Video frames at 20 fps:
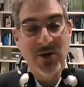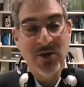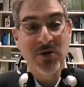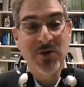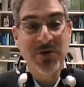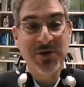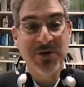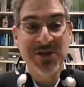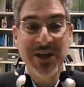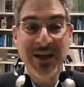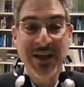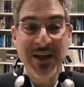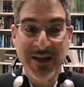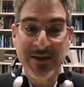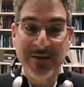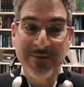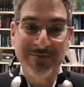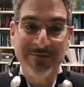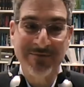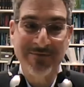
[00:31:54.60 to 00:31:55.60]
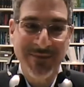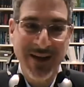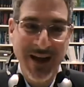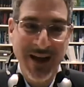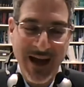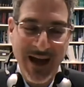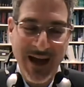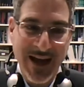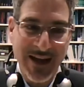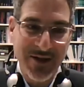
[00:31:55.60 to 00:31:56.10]
critique
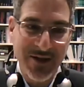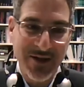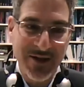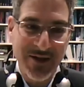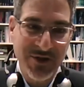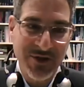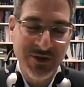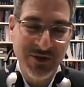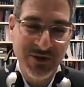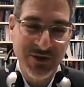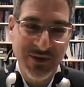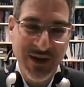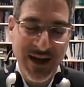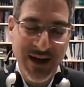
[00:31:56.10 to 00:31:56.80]
and to